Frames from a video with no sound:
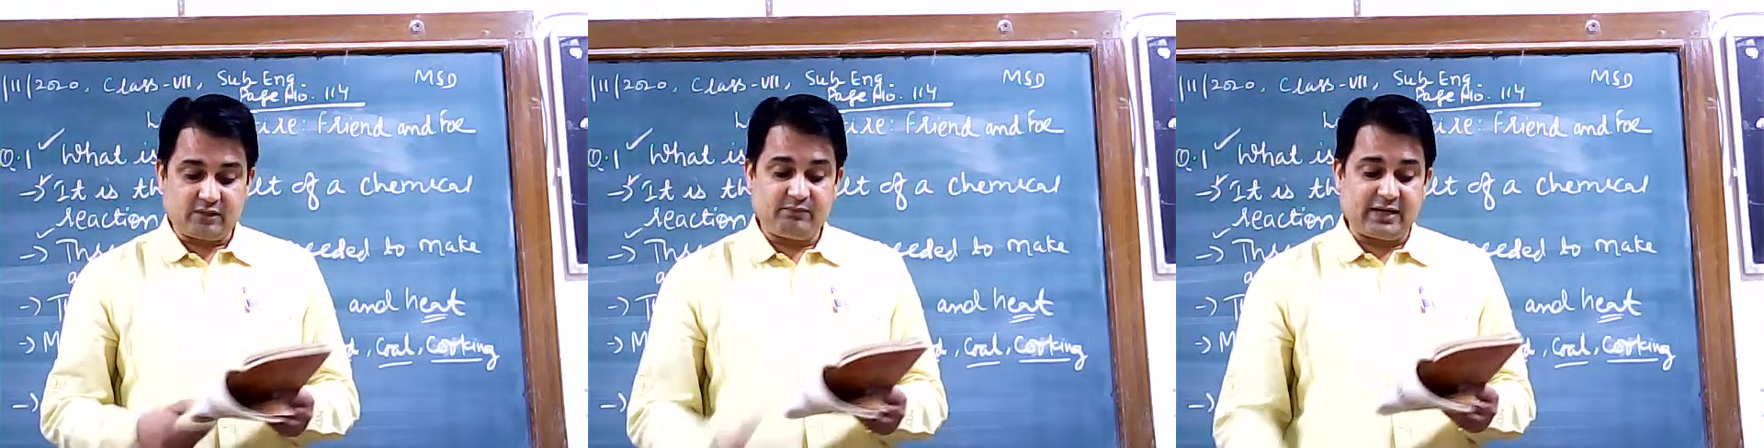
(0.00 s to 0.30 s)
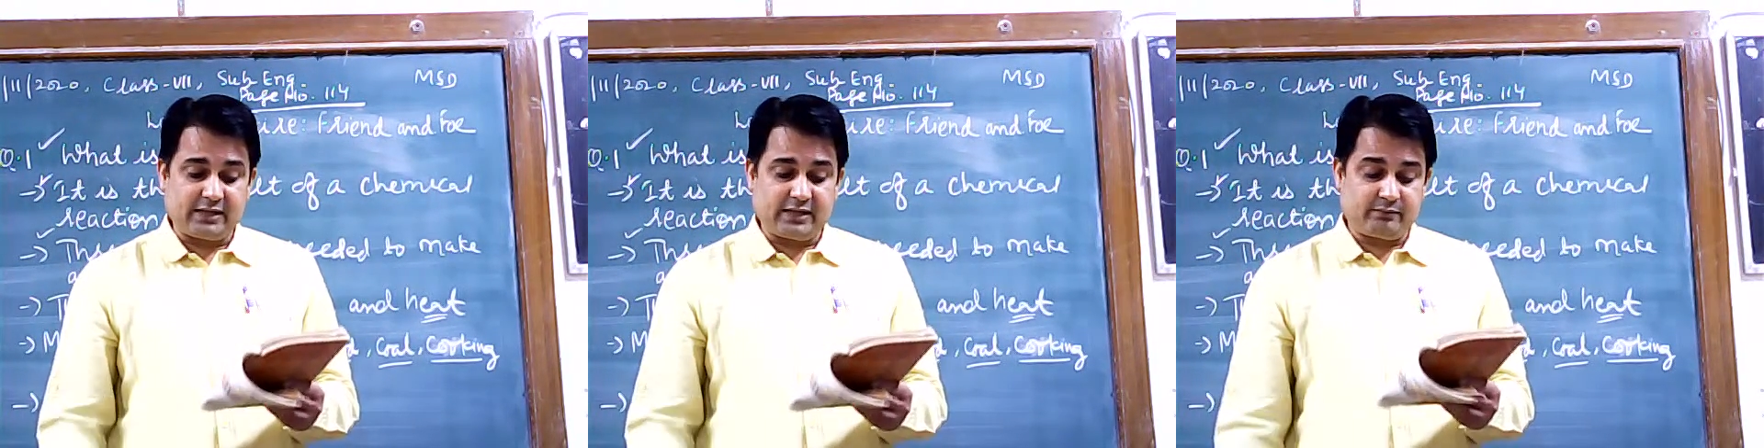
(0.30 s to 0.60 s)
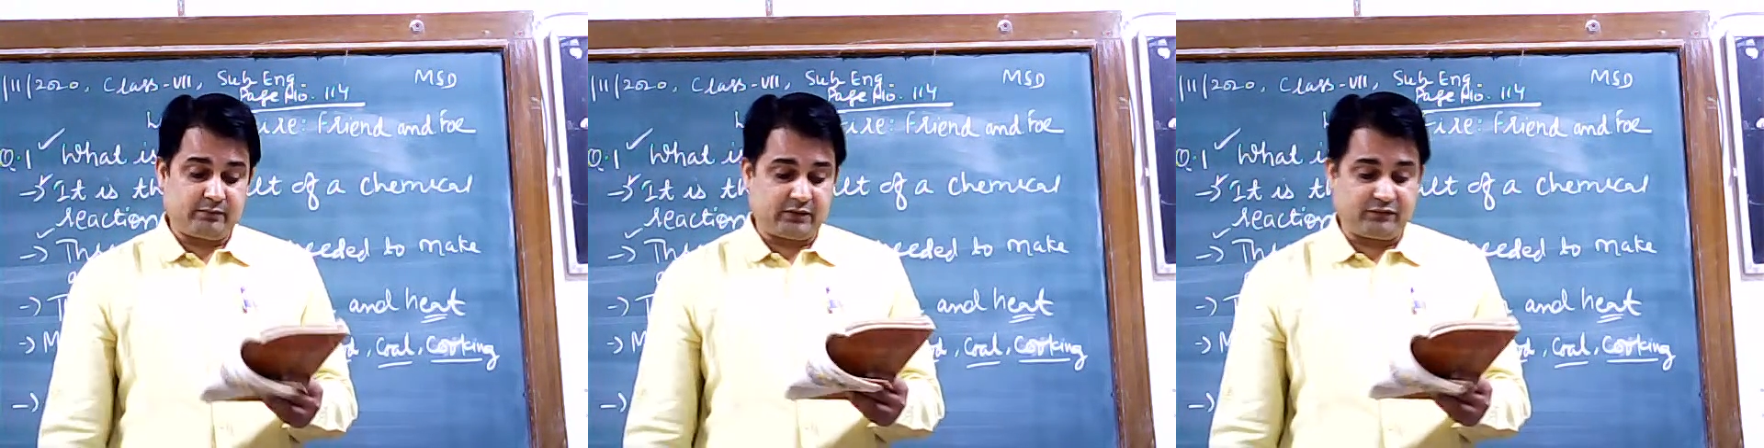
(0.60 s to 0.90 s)

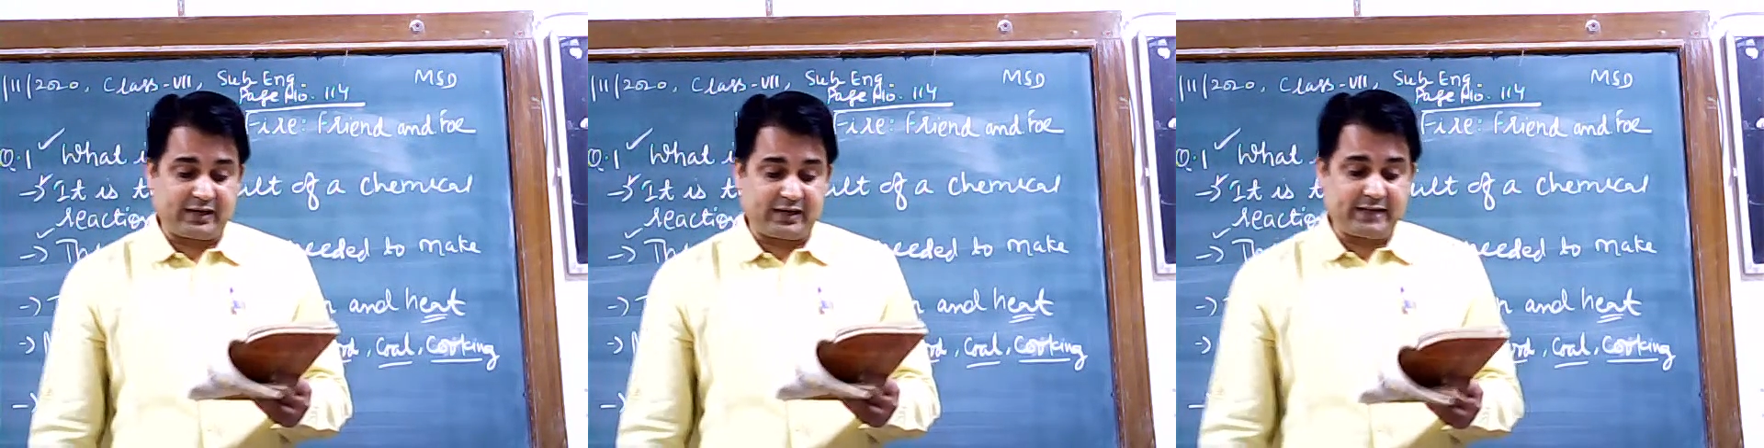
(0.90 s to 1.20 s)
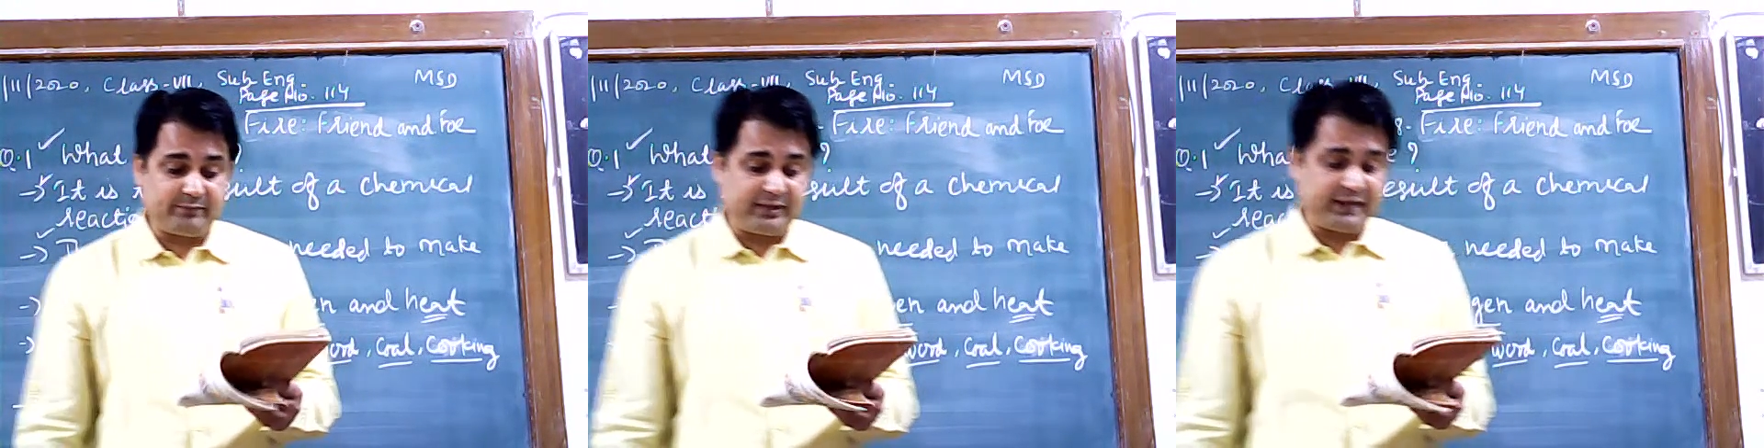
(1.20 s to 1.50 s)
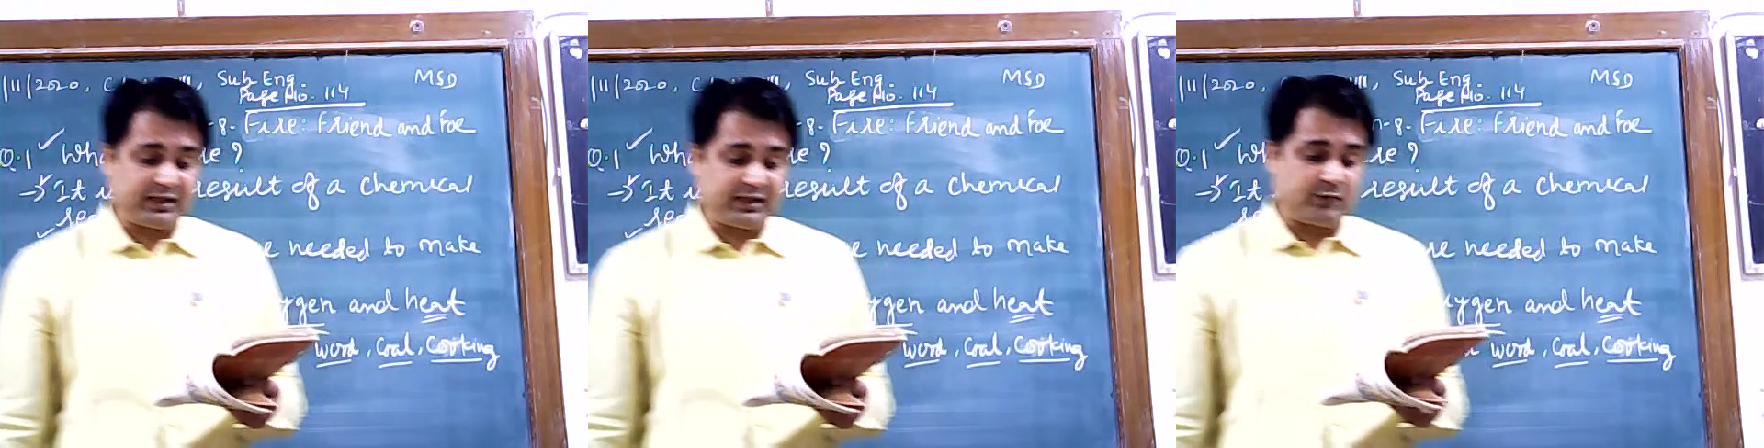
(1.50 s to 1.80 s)
Fire
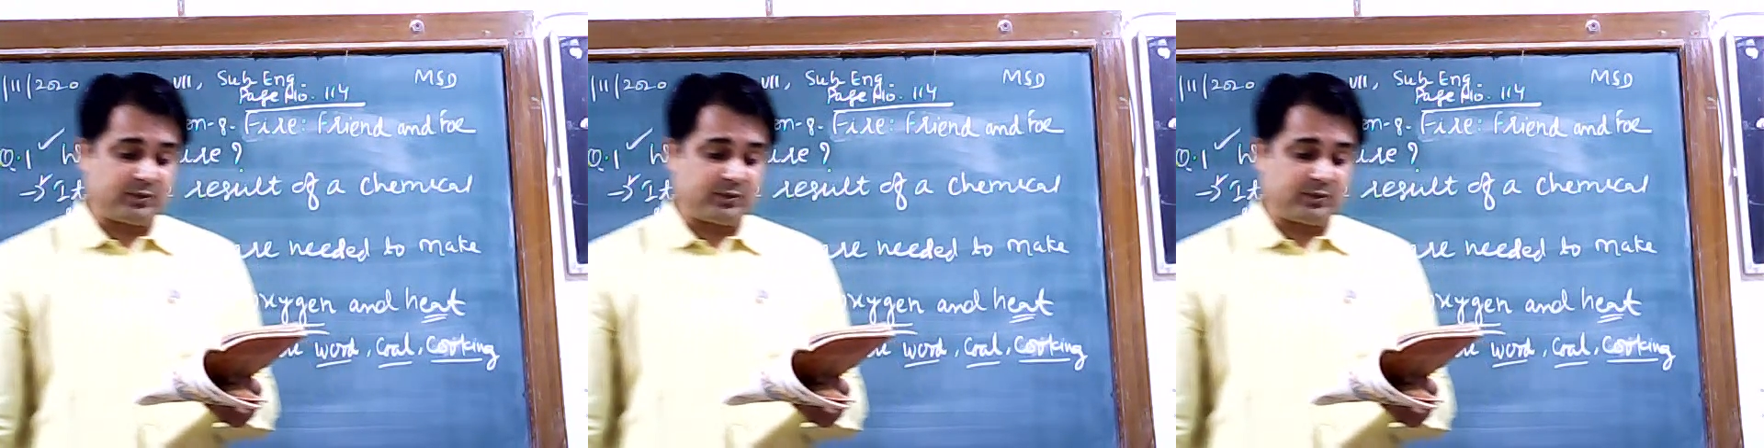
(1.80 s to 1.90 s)
may have